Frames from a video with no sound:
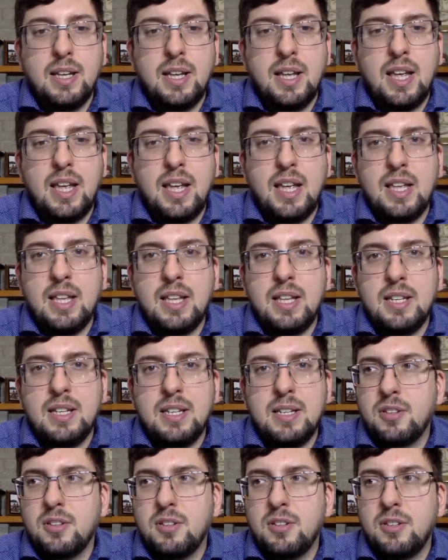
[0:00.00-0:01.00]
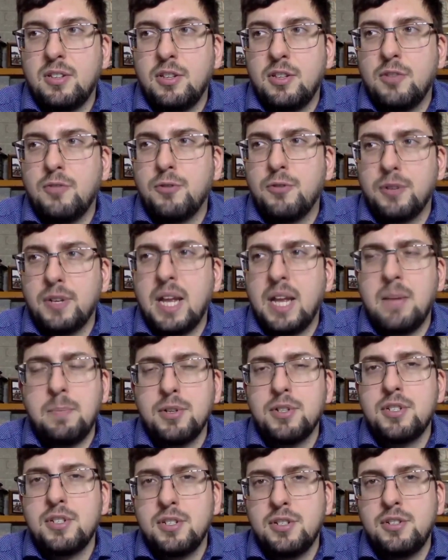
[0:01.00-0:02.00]
And, you know, for that
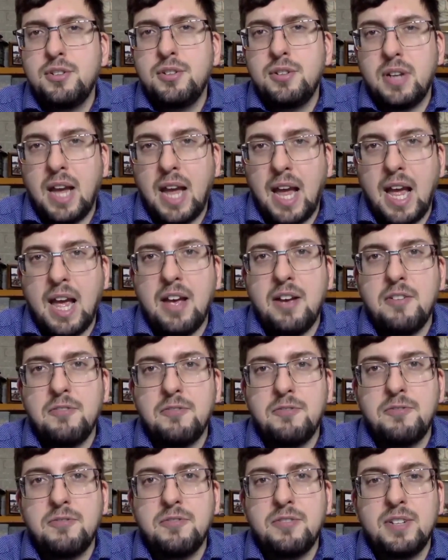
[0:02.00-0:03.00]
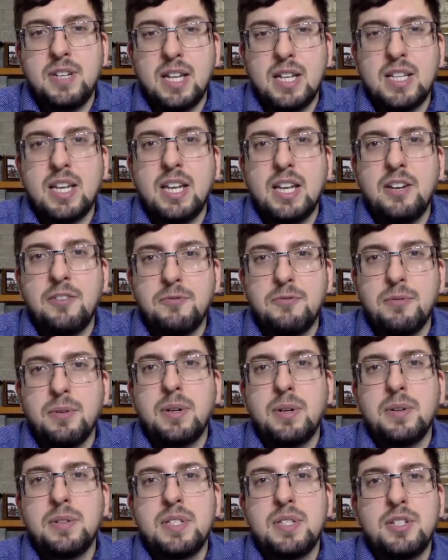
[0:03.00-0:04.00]
person to have that kind of
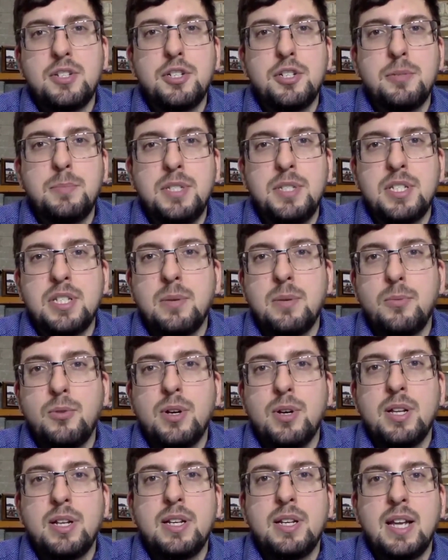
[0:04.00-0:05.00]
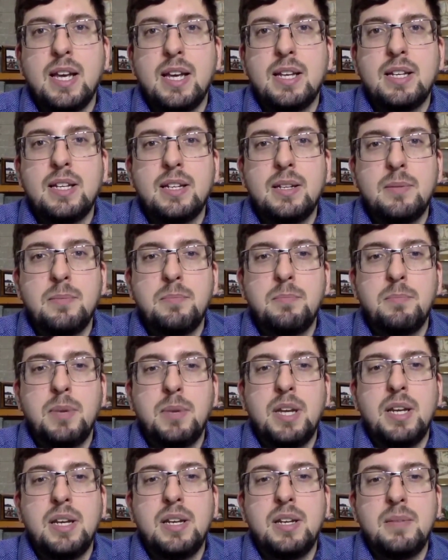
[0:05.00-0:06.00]
fragrance, it should be someone that
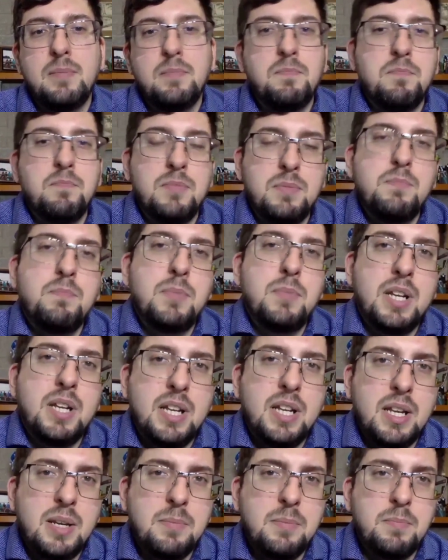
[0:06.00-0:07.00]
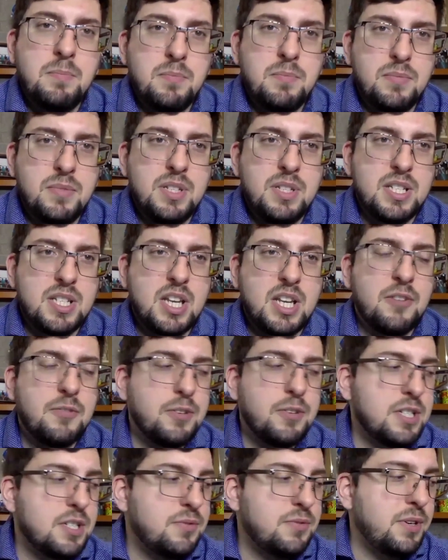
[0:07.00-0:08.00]
made him discover
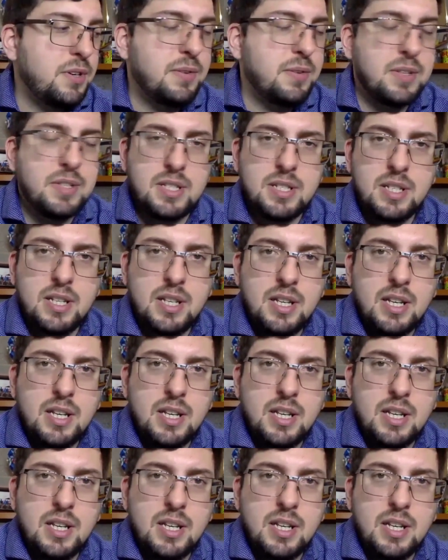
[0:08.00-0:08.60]
this fragrance,